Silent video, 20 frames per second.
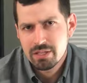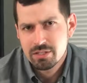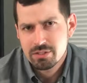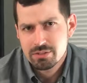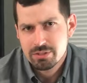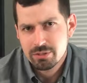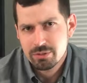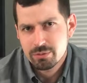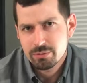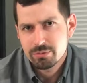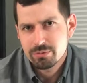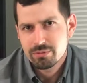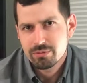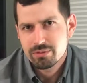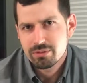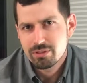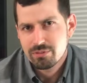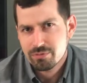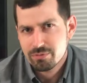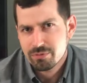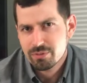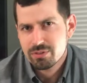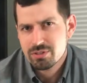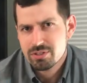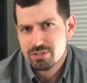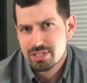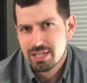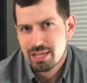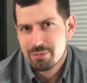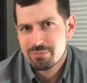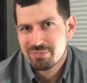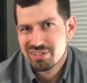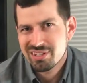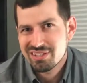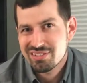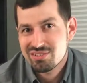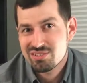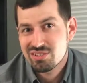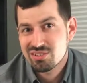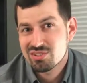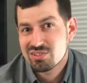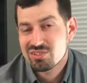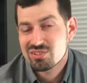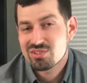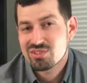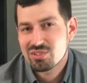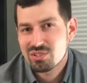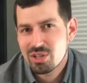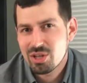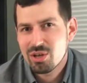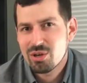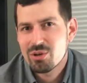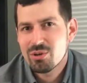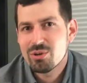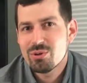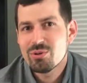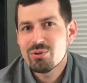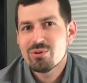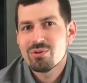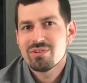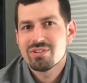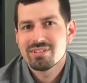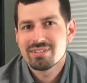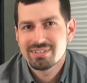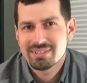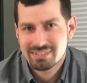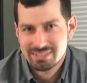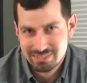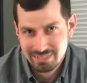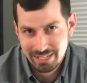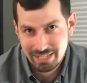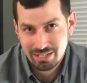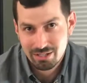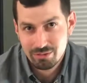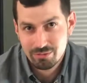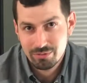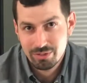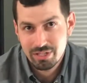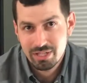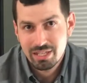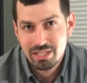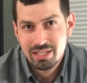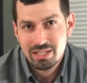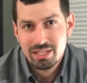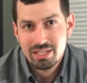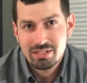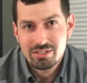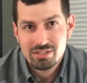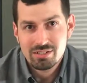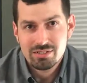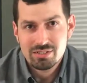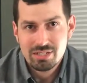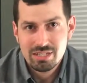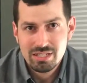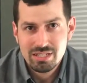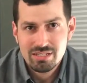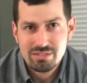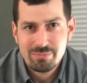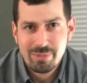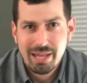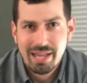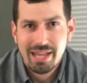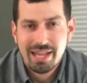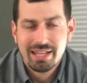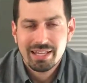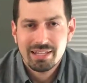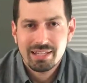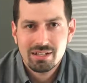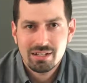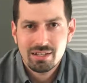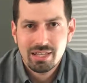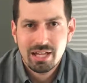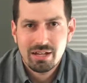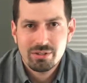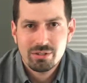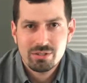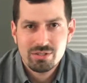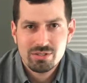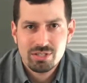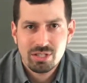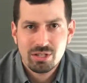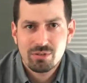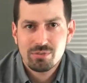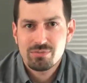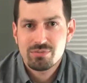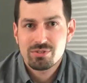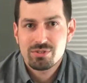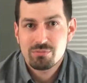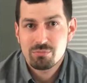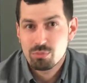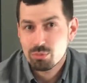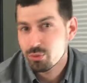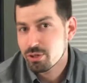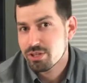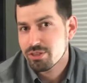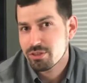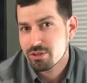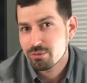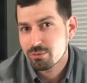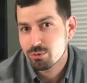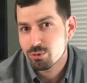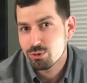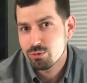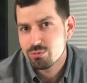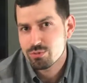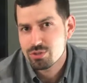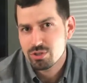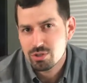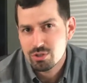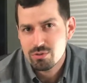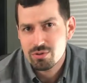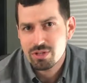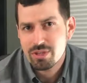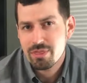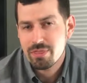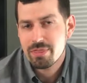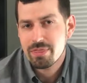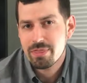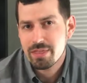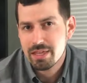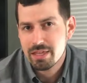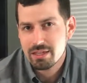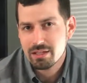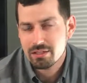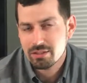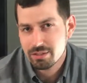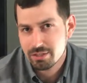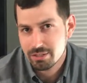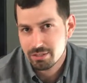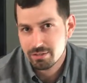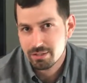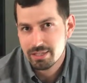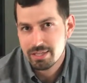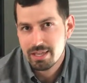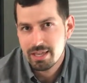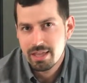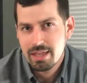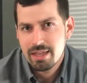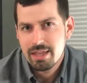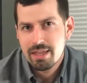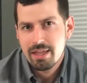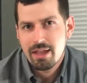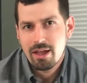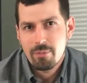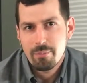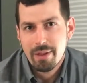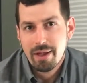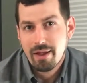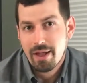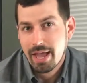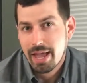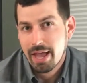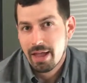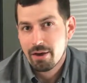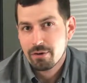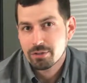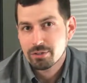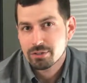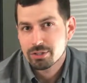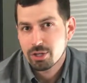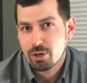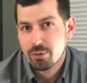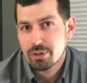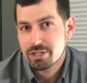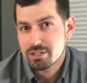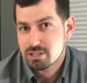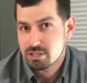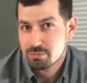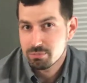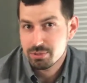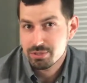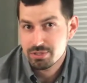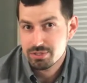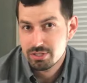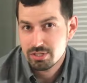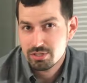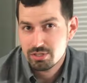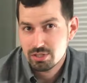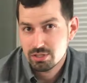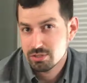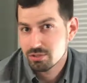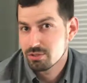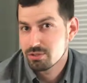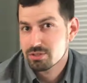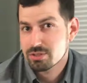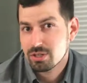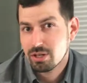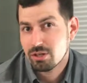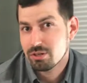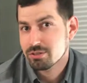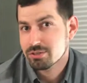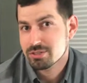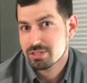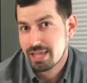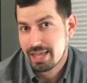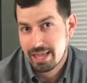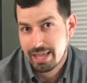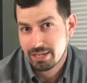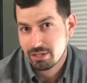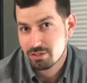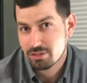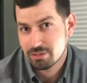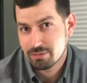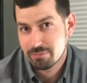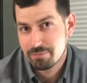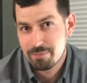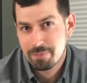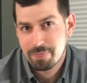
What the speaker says: So the first step is to slow down. Just ease back and allow yourself some breathing room so you can think clearly about how you're going to position those calls to action.